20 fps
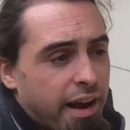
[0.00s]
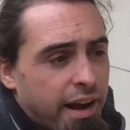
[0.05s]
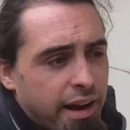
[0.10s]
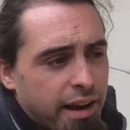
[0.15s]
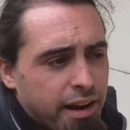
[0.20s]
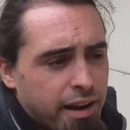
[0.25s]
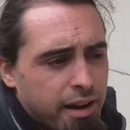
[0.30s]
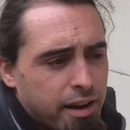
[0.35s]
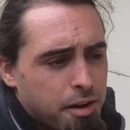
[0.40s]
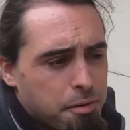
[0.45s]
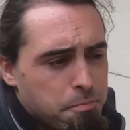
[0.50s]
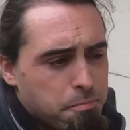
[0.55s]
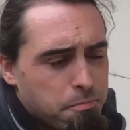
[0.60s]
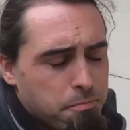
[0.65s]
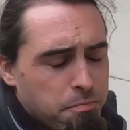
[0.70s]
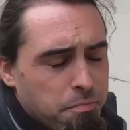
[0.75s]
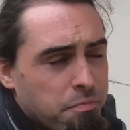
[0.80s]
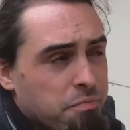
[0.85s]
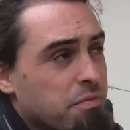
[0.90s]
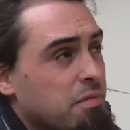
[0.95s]

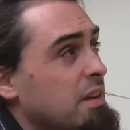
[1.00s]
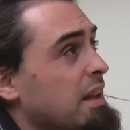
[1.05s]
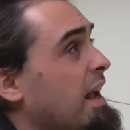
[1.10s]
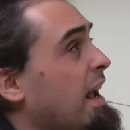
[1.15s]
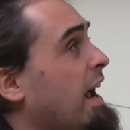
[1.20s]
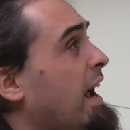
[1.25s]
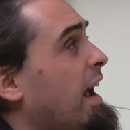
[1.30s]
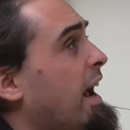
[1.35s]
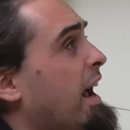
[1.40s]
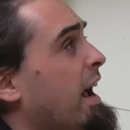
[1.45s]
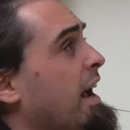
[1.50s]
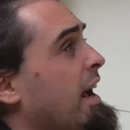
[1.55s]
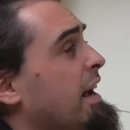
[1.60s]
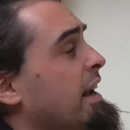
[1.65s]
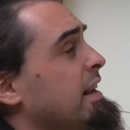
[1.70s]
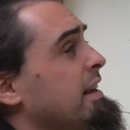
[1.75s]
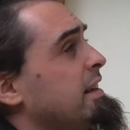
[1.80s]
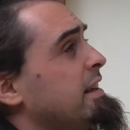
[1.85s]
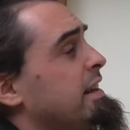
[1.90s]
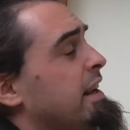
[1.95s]
And
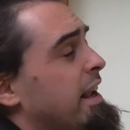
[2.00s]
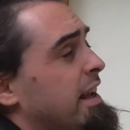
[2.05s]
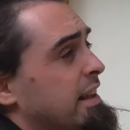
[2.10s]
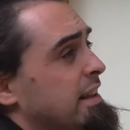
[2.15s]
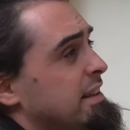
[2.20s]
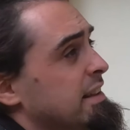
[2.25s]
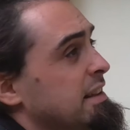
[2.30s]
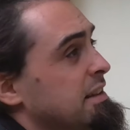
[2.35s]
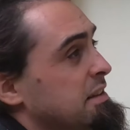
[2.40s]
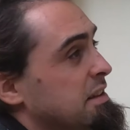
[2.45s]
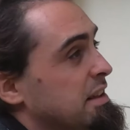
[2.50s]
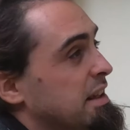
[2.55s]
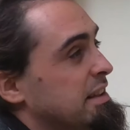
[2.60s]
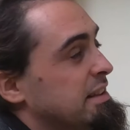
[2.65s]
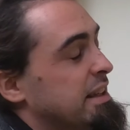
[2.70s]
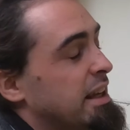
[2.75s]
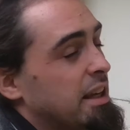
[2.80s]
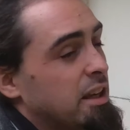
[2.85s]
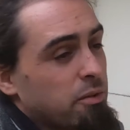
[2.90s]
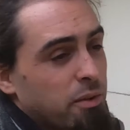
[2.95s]
yeah,
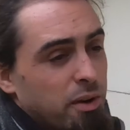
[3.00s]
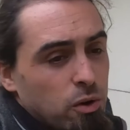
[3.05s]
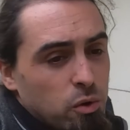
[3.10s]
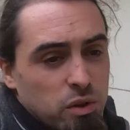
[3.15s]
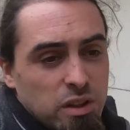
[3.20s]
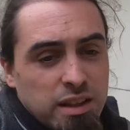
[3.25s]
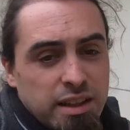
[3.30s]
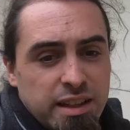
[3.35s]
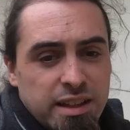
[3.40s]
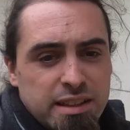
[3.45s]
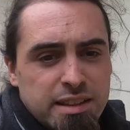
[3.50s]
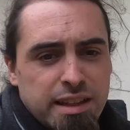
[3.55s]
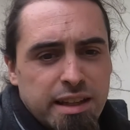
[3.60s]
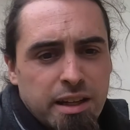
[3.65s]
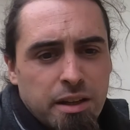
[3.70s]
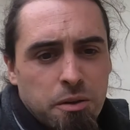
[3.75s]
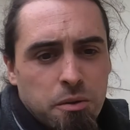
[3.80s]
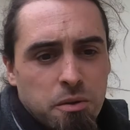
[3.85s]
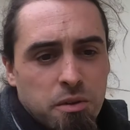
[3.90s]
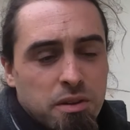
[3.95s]
it's taken away all the leaks
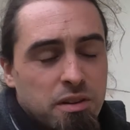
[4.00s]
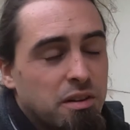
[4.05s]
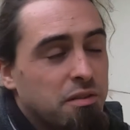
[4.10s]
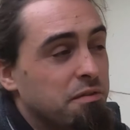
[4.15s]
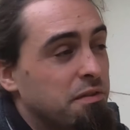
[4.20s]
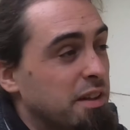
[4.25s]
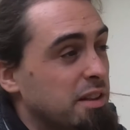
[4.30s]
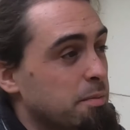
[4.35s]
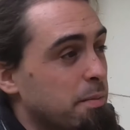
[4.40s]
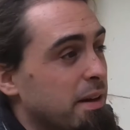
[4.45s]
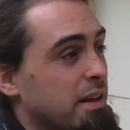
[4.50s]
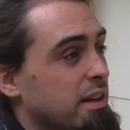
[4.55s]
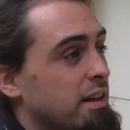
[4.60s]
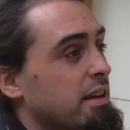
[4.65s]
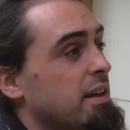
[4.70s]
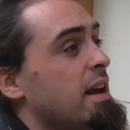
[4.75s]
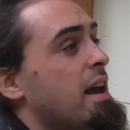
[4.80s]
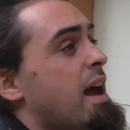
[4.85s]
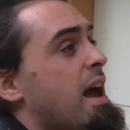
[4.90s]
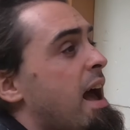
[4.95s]
now. It fits
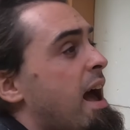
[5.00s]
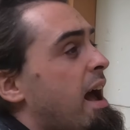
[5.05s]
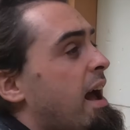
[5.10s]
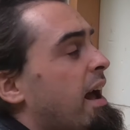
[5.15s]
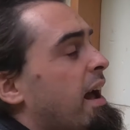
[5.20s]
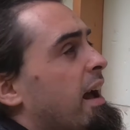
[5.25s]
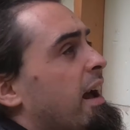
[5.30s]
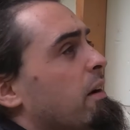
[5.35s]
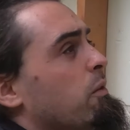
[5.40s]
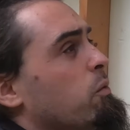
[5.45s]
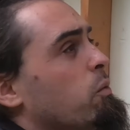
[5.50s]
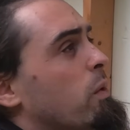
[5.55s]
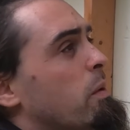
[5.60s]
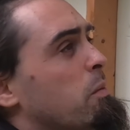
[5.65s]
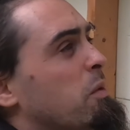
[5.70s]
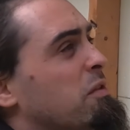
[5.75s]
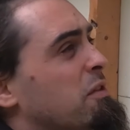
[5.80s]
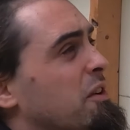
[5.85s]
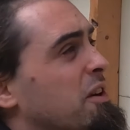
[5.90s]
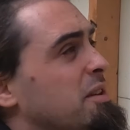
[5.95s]
better. When
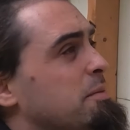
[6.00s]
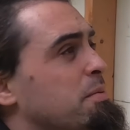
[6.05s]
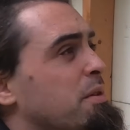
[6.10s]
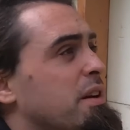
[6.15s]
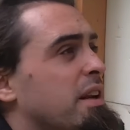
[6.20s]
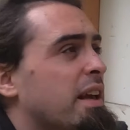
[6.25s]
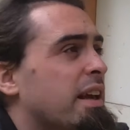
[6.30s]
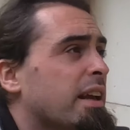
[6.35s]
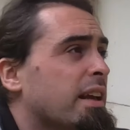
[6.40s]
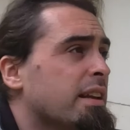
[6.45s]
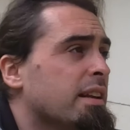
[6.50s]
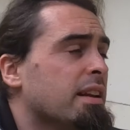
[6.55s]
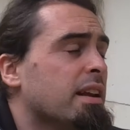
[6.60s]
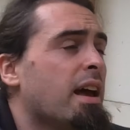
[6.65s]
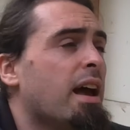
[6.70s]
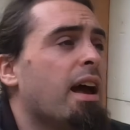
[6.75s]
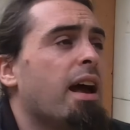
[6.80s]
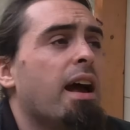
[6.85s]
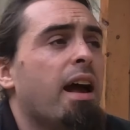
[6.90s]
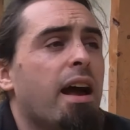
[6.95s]
we first put it in,
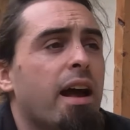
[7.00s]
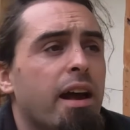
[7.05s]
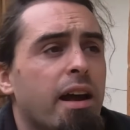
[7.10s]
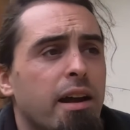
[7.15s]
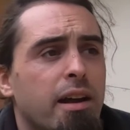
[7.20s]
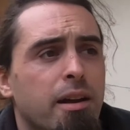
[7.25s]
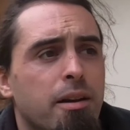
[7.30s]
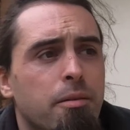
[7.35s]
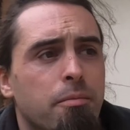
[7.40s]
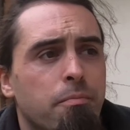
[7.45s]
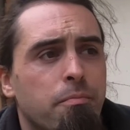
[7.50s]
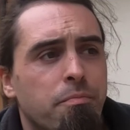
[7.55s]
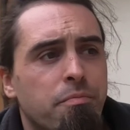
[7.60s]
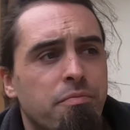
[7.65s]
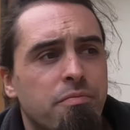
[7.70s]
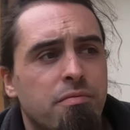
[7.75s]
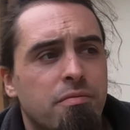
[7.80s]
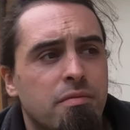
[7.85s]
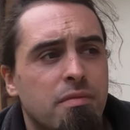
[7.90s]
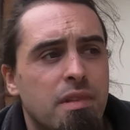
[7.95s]

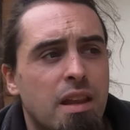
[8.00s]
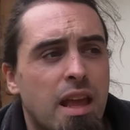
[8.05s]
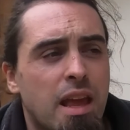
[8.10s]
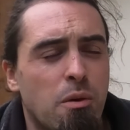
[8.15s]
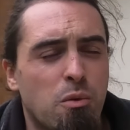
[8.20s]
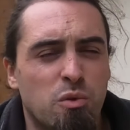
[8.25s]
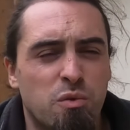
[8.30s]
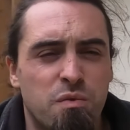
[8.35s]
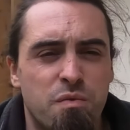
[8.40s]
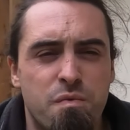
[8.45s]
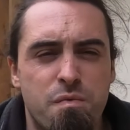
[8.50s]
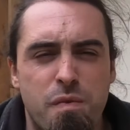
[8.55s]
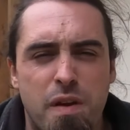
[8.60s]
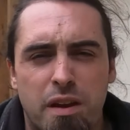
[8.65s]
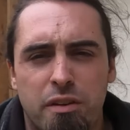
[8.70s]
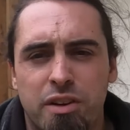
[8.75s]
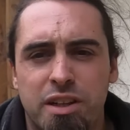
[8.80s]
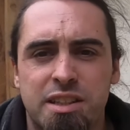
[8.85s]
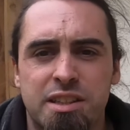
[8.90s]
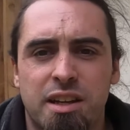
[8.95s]
it was
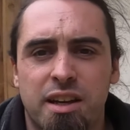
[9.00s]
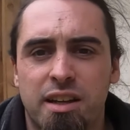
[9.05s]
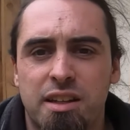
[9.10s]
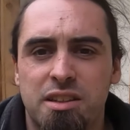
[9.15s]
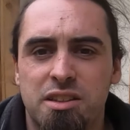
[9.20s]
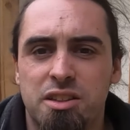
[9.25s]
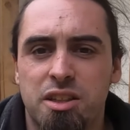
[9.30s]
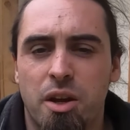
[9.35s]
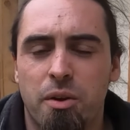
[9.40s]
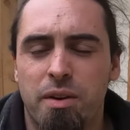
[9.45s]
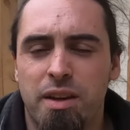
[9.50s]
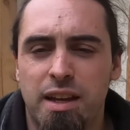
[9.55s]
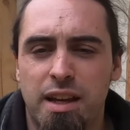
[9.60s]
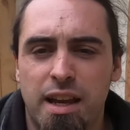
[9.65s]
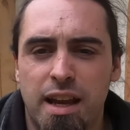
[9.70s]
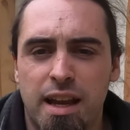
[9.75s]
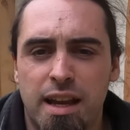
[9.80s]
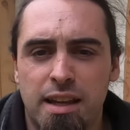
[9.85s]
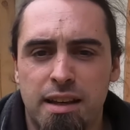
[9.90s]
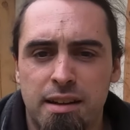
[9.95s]
very tight going
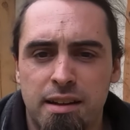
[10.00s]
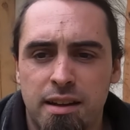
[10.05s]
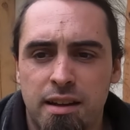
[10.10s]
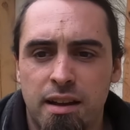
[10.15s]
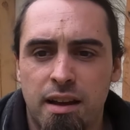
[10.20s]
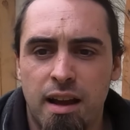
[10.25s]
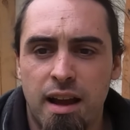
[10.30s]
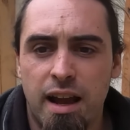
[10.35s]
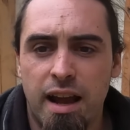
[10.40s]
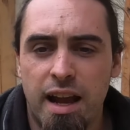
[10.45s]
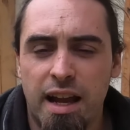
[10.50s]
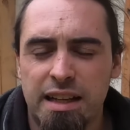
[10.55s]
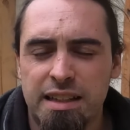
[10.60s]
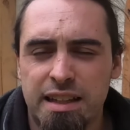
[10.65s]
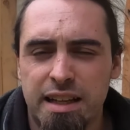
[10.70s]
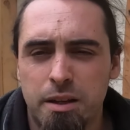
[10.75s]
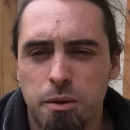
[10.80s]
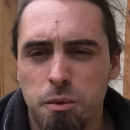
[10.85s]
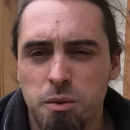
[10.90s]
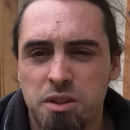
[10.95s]
in and
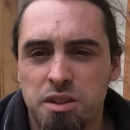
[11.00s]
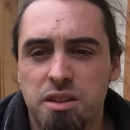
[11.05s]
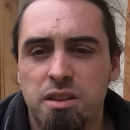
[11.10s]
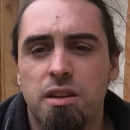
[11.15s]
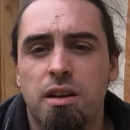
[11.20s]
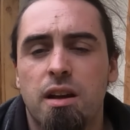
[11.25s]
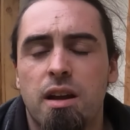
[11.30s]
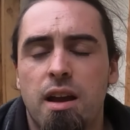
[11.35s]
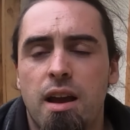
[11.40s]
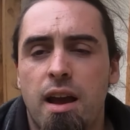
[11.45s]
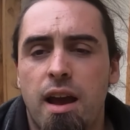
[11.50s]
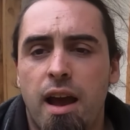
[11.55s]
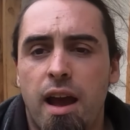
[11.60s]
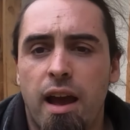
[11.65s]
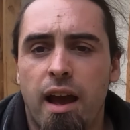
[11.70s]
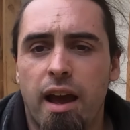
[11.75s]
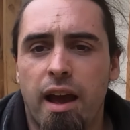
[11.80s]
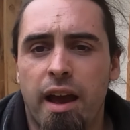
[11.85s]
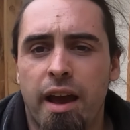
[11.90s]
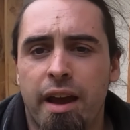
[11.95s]
out.
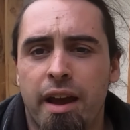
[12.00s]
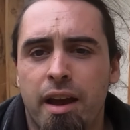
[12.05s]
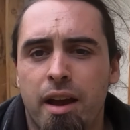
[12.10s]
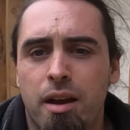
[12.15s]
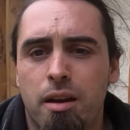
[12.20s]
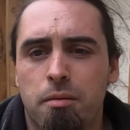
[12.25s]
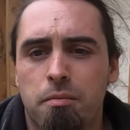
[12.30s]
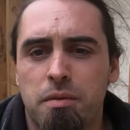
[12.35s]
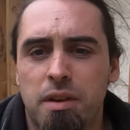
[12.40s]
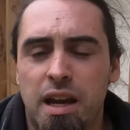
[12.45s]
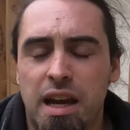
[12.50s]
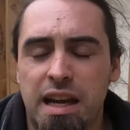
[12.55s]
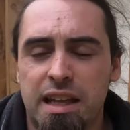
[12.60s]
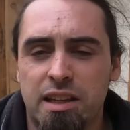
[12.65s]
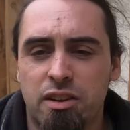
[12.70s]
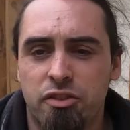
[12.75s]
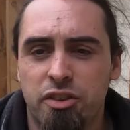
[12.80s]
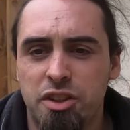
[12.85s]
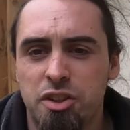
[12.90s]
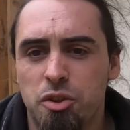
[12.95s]
And
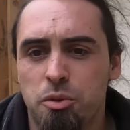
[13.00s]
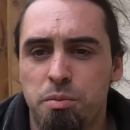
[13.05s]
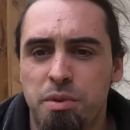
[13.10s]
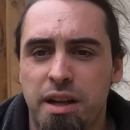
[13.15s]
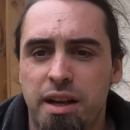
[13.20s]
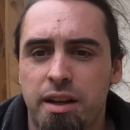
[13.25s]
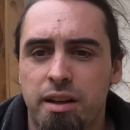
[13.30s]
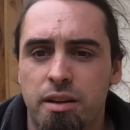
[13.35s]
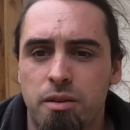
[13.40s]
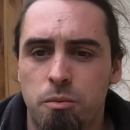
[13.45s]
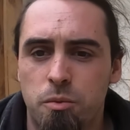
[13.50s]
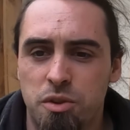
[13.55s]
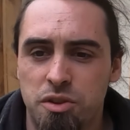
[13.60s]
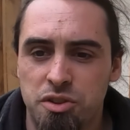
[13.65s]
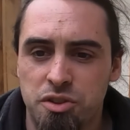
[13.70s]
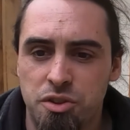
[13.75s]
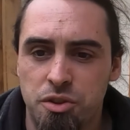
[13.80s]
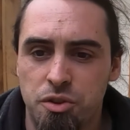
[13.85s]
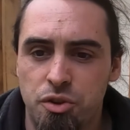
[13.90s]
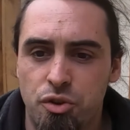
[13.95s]
the original plan
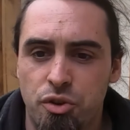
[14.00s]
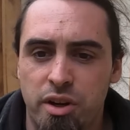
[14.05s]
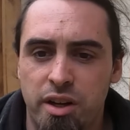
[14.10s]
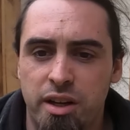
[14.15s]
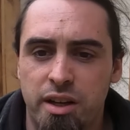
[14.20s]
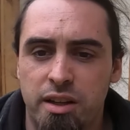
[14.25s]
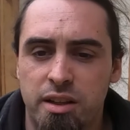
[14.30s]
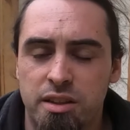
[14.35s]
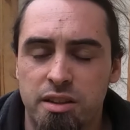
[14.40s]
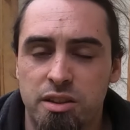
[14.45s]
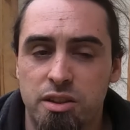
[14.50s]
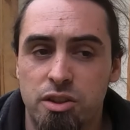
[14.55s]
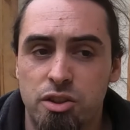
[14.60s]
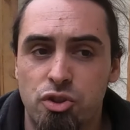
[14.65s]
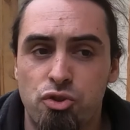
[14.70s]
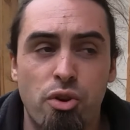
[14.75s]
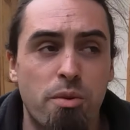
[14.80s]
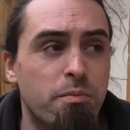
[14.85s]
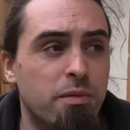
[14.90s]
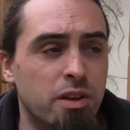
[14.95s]
was to try and
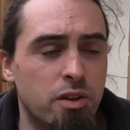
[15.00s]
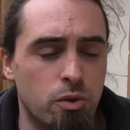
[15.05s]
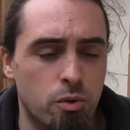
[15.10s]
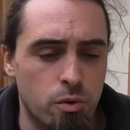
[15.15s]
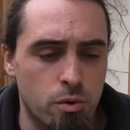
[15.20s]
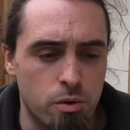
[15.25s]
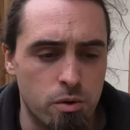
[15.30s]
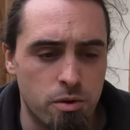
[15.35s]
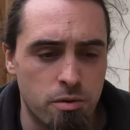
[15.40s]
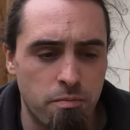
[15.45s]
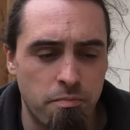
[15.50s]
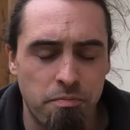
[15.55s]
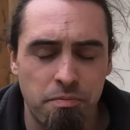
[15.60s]
trim the door